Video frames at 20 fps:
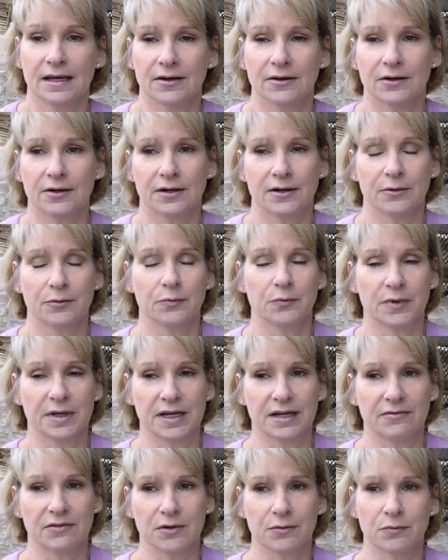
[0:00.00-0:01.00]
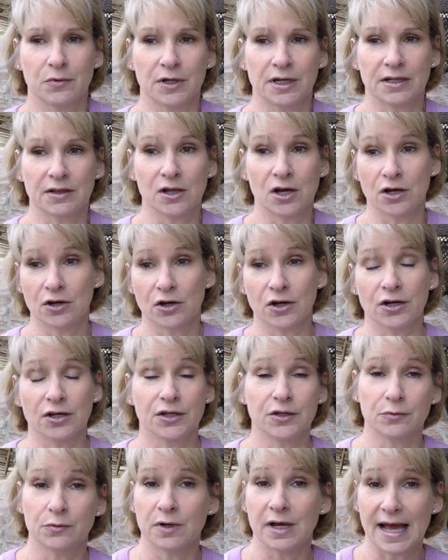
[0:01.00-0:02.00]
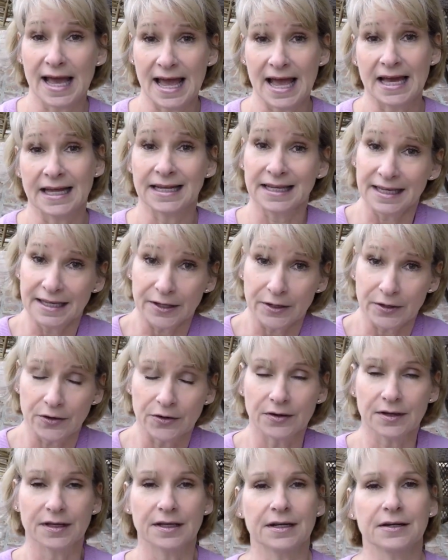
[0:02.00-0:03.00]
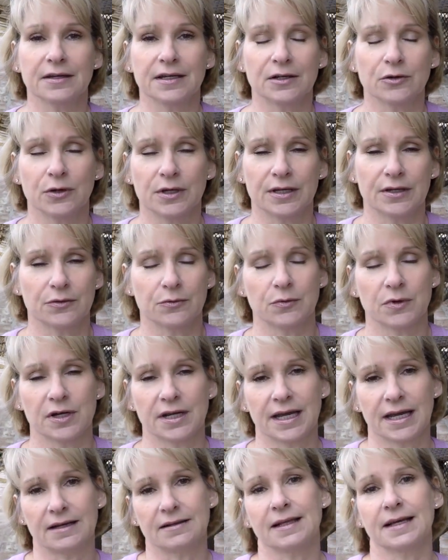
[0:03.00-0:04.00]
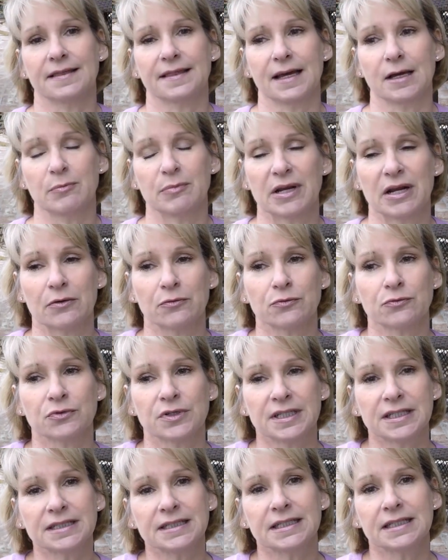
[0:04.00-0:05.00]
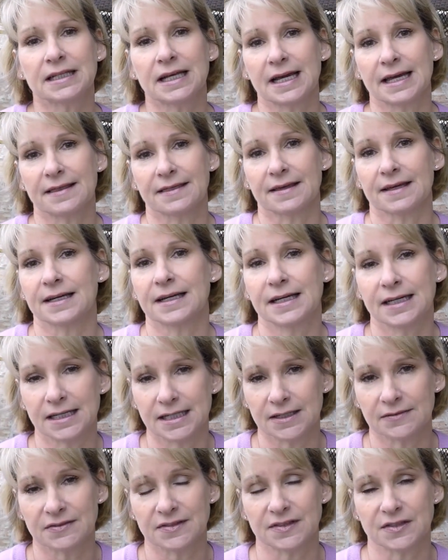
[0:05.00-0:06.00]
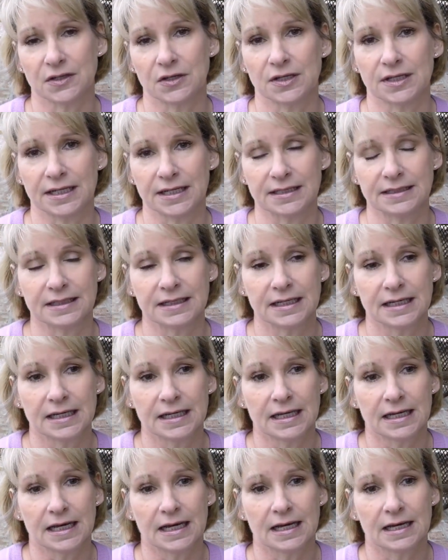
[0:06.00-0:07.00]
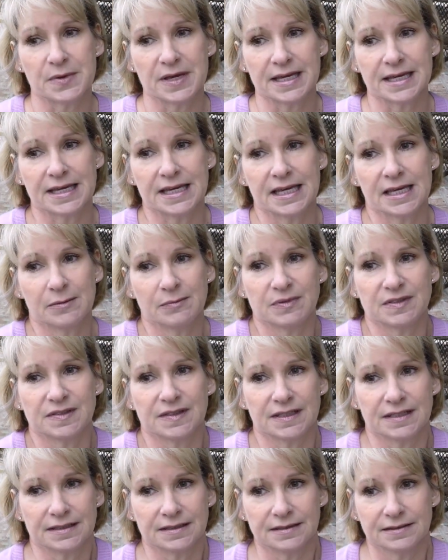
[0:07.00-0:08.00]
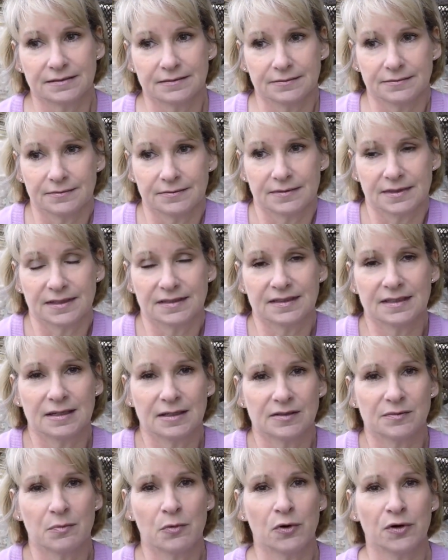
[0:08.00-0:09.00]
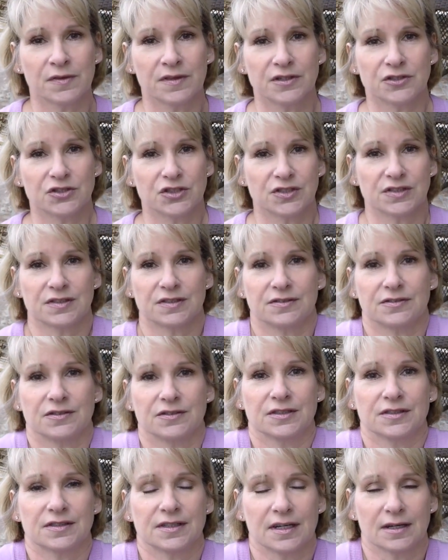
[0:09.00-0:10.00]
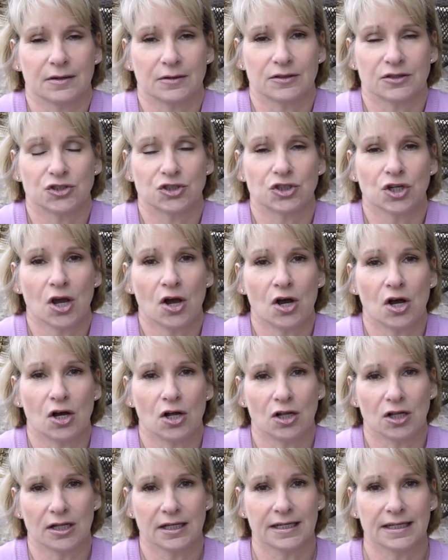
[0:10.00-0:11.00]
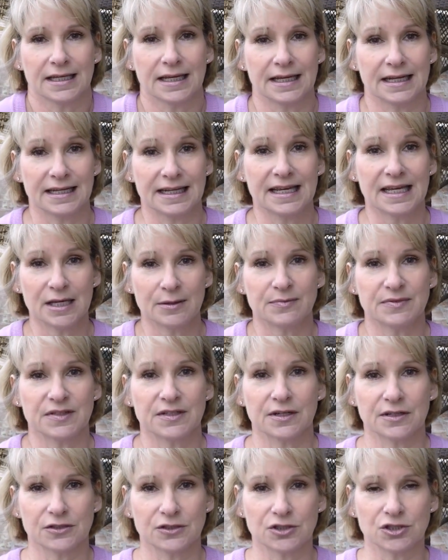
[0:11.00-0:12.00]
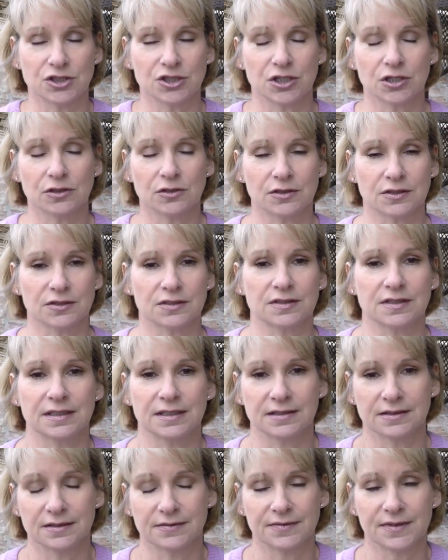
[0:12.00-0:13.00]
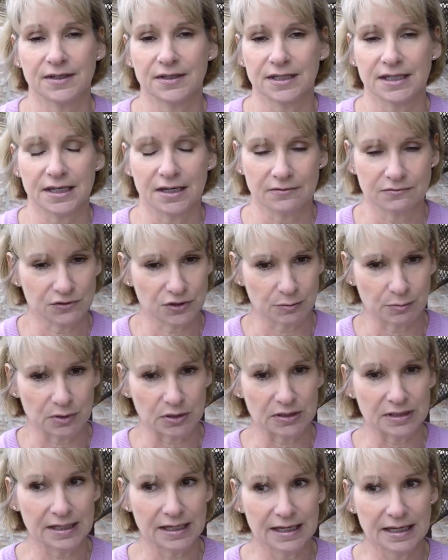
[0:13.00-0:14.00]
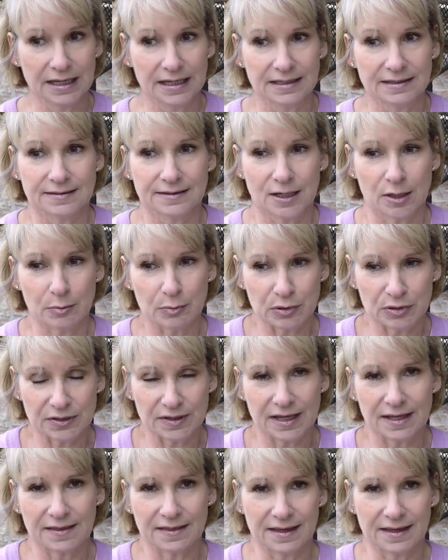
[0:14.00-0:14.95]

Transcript: or whatever. Want it longer, you will add here. You know, it'll work out like that. But I really like the cuffs on it. It keeps it, it's more than just a shawl. It keeps it on your shoulders, and it's very comfortable. So I pull that